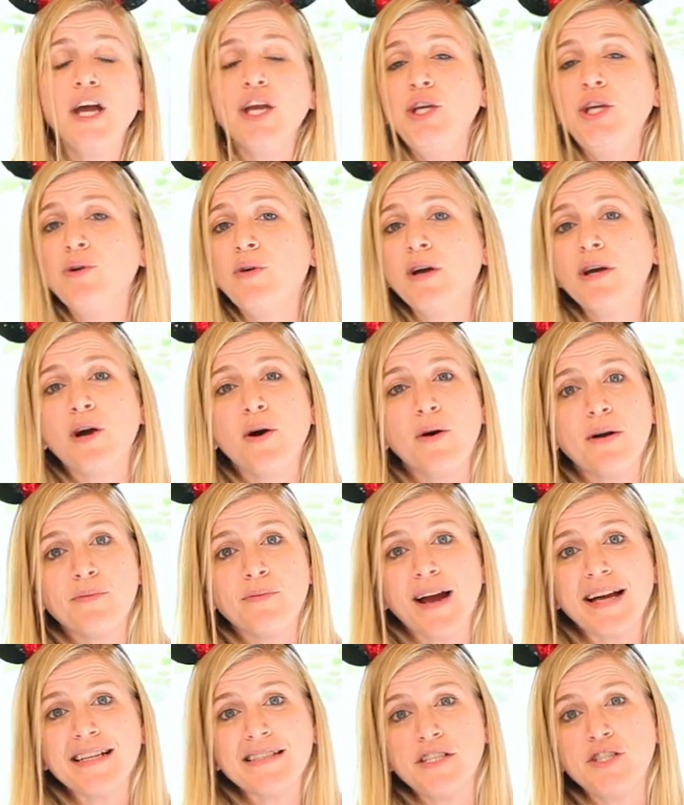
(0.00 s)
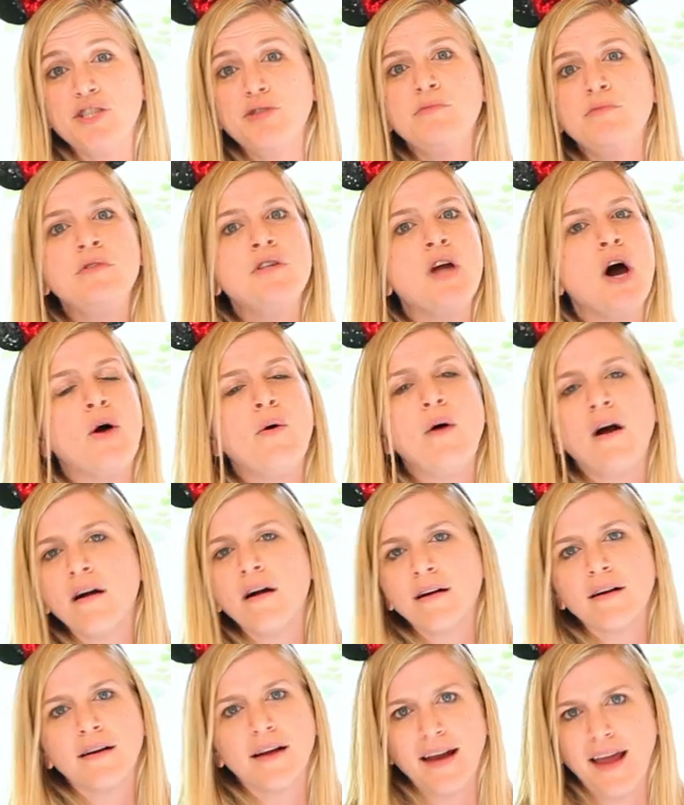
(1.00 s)
you can go on rides that you know
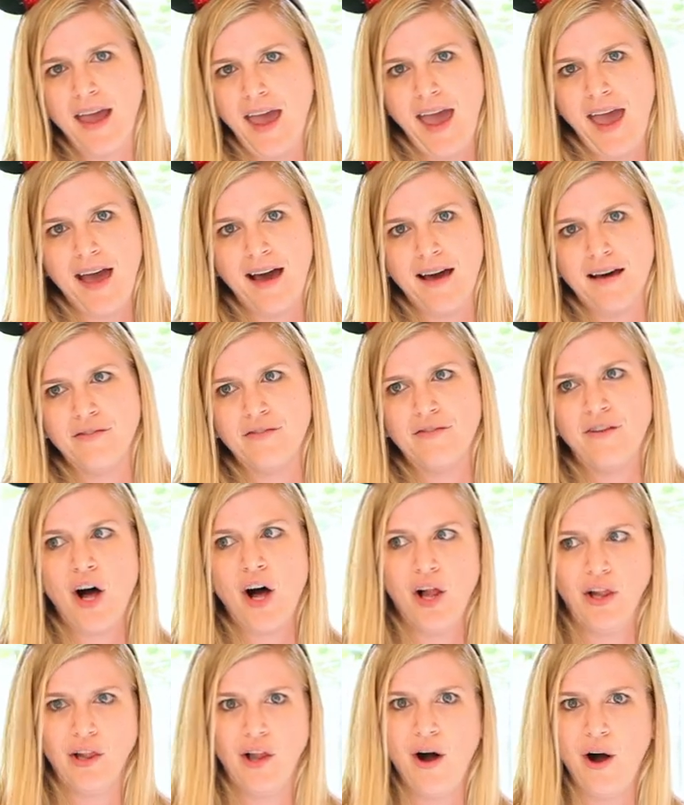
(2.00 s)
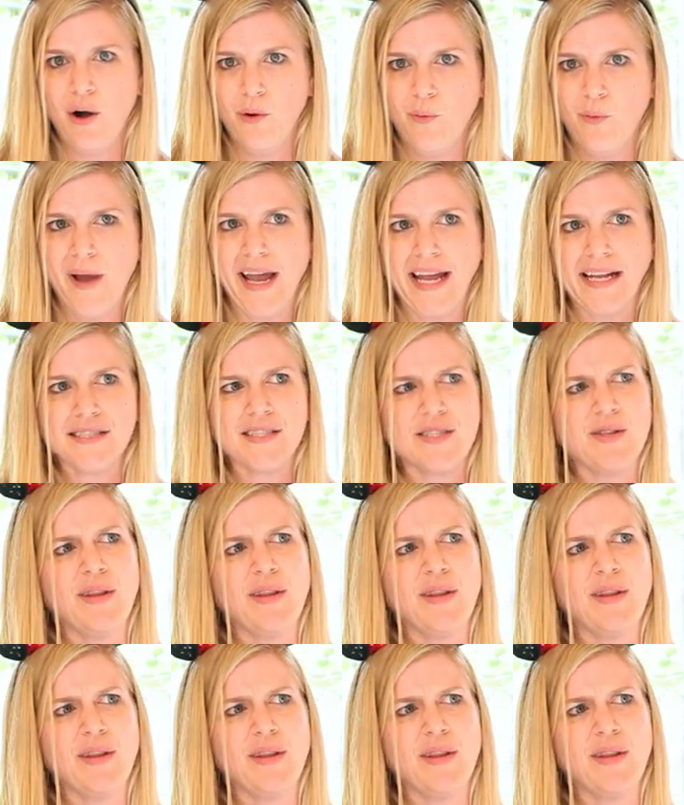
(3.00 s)
aren't gonna have a long wait.